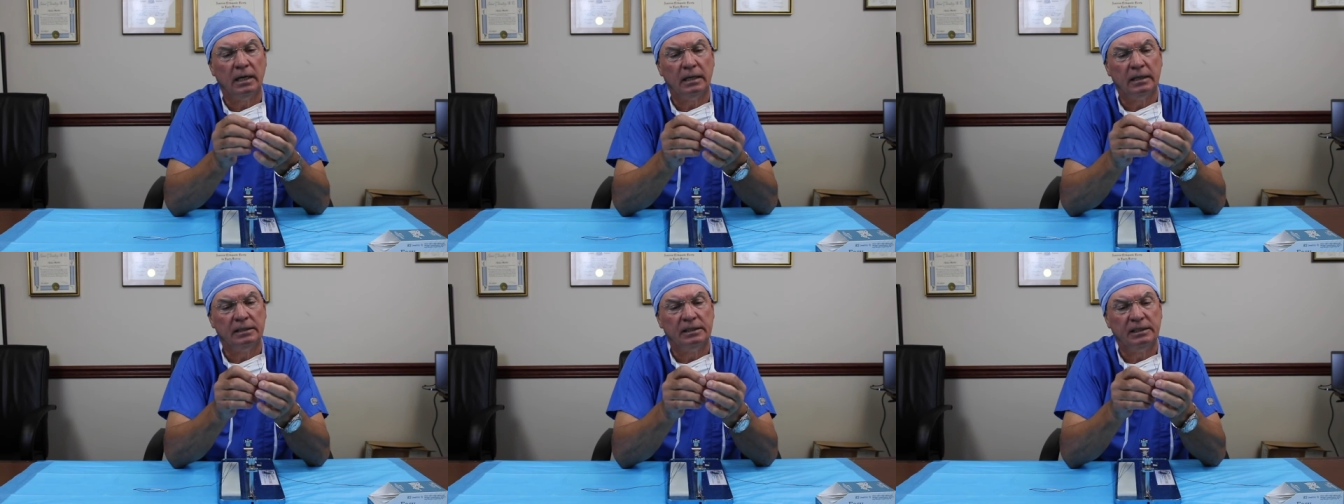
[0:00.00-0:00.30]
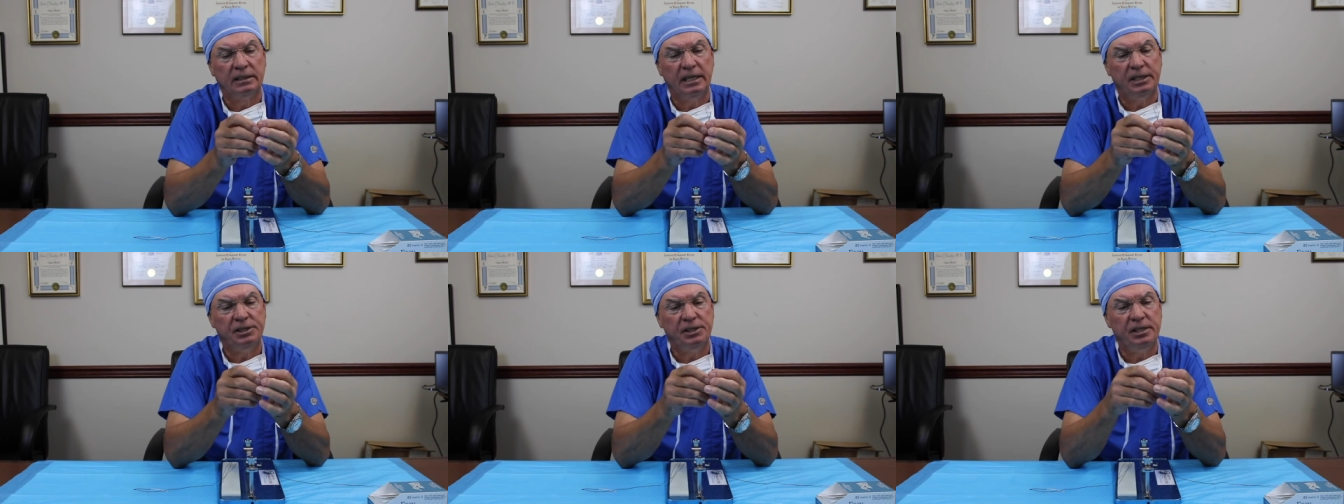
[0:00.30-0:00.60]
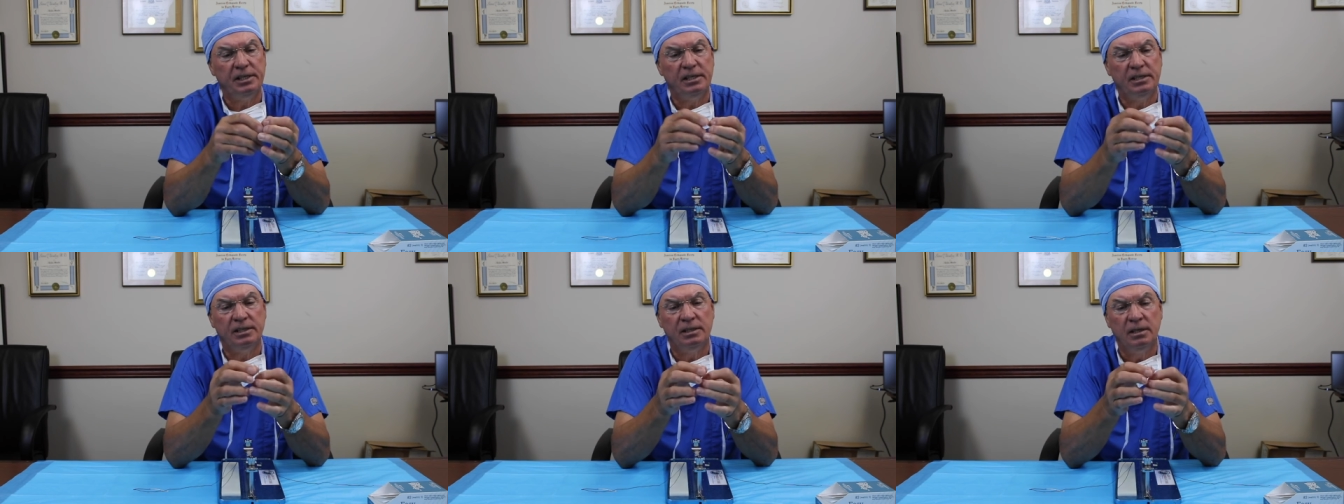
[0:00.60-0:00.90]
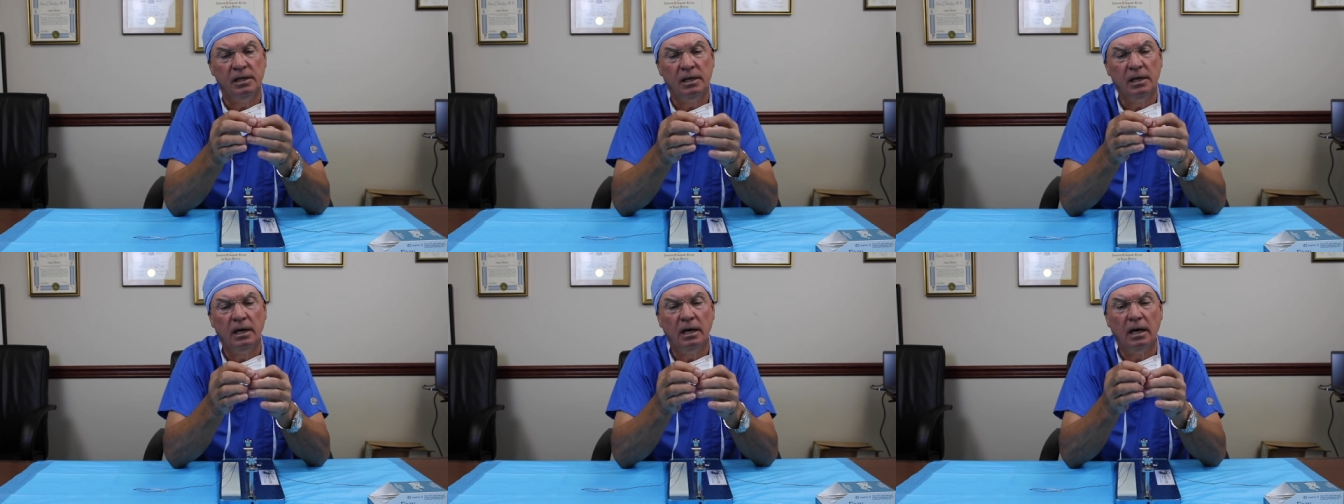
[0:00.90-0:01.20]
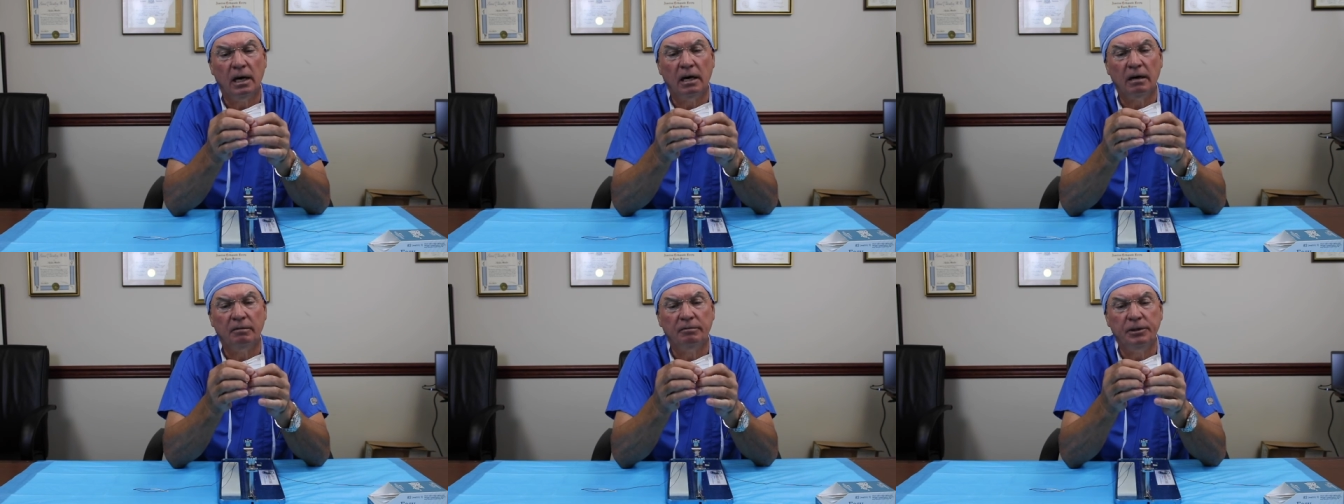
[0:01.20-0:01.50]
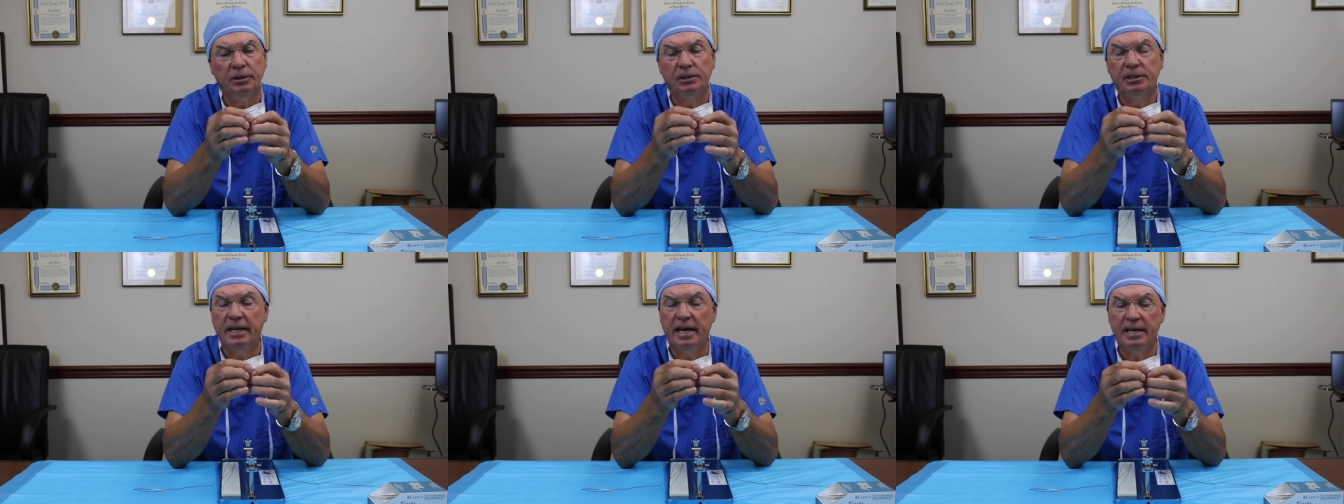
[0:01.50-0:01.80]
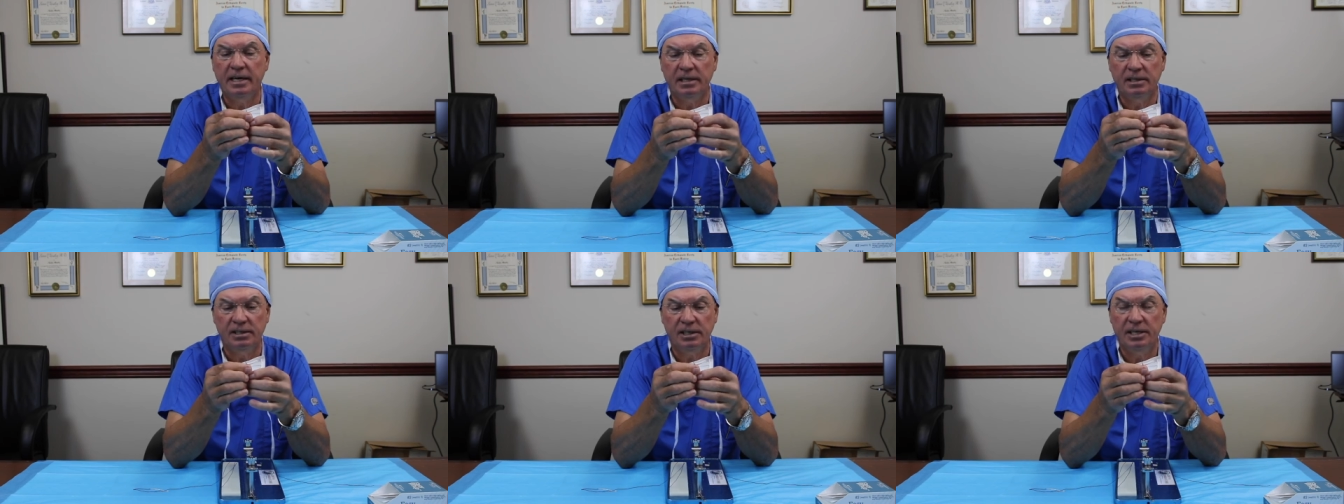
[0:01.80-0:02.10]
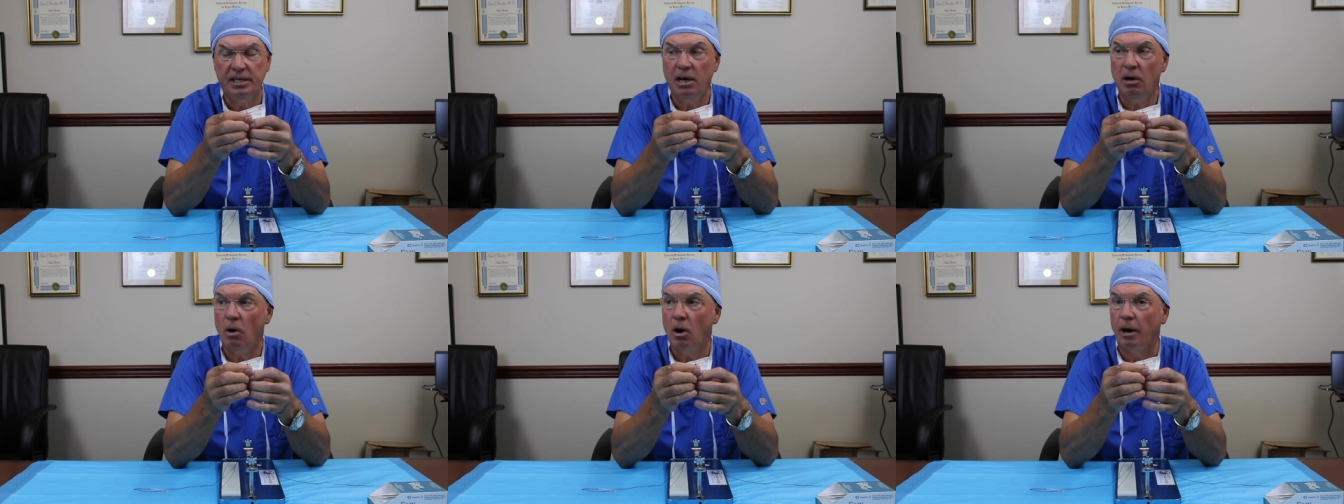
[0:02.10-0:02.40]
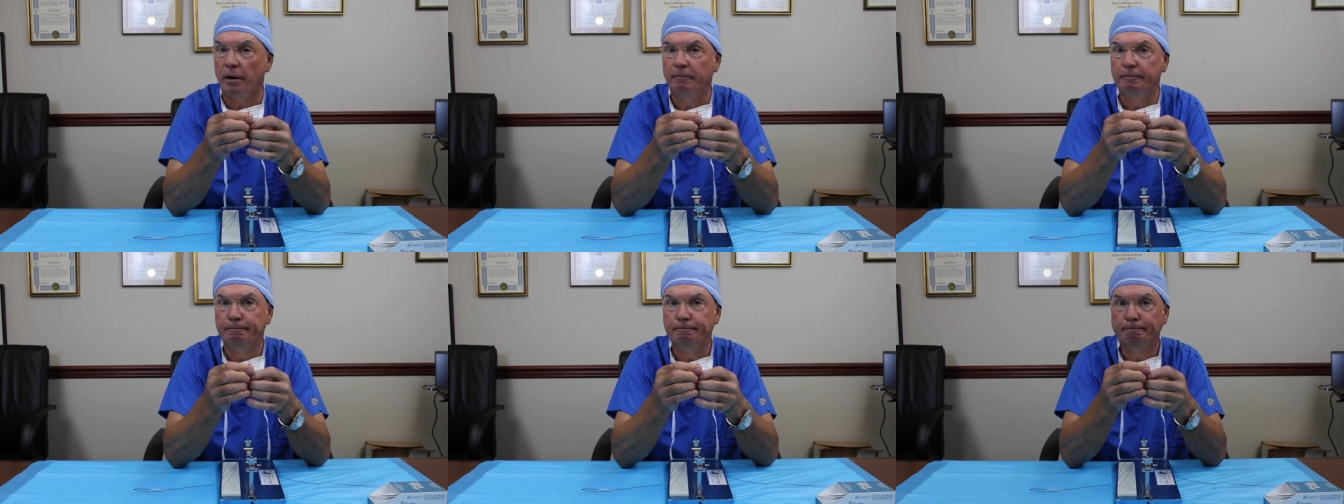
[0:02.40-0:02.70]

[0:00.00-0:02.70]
stitching of your tendons in the OR.